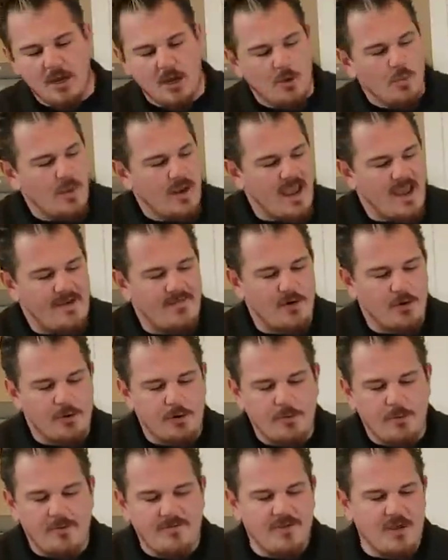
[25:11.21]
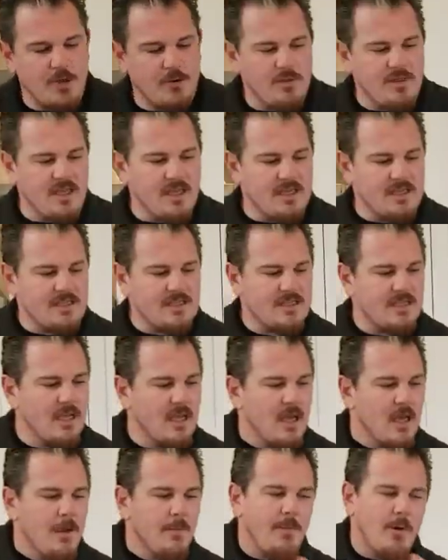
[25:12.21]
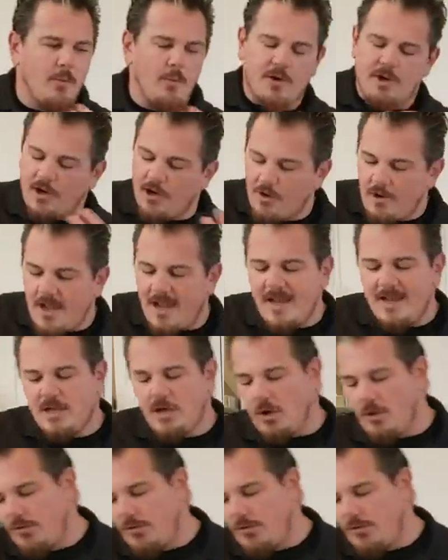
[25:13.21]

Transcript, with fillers: We have already reviewed this, but we're gonna go ahead and go